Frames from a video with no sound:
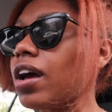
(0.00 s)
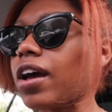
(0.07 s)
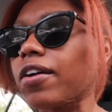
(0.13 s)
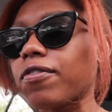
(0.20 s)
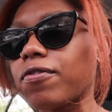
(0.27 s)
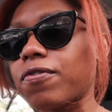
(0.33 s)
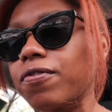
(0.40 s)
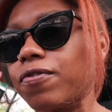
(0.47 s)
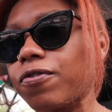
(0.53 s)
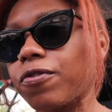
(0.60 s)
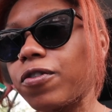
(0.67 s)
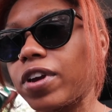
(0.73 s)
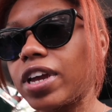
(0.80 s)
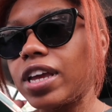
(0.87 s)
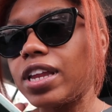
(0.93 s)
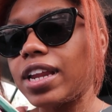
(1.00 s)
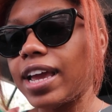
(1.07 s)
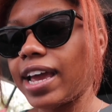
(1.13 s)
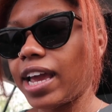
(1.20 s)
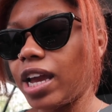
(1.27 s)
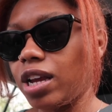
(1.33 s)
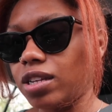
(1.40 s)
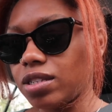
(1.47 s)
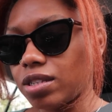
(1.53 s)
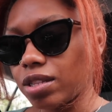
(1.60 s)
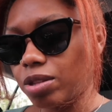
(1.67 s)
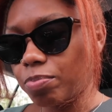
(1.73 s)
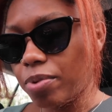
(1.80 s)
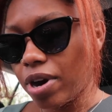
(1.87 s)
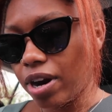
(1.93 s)
I freaking hate
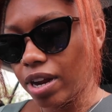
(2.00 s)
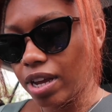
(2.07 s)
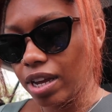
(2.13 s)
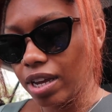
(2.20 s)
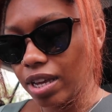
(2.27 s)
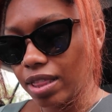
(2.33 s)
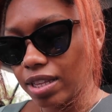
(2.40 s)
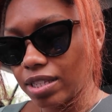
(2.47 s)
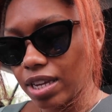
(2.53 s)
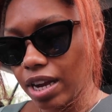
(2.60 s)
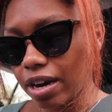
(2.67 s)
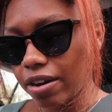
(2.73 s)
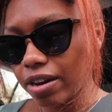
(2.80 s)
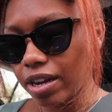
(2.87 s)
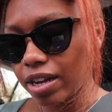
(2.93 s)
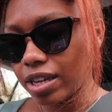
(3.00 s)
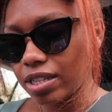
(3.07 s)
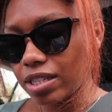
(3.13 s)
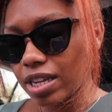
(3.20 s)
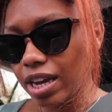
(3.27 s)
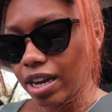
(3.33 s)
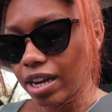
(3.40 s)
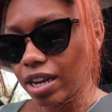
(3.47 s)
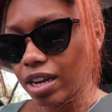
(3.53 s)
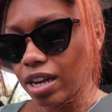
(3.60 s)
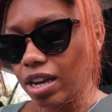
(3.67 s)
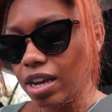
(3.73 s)
the parking in this area. It's like